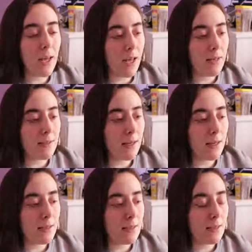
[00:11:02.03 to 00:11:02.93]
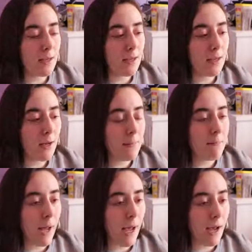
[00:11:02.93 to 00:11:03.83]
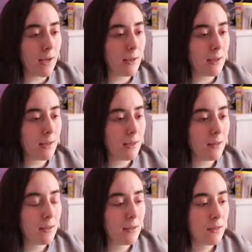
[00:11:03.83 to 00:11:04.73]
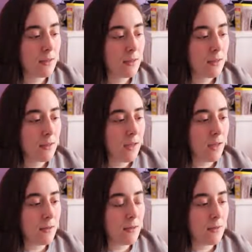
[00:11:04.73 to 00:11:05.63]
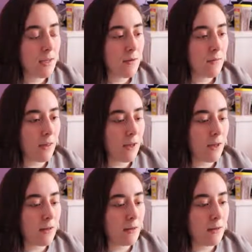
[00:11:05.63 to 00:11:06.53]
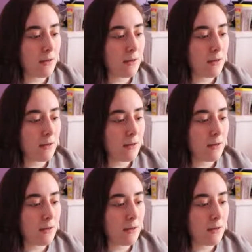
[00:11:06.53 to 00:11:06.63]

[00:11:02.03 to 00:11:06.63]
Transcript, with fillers: and exit and come back and see if that...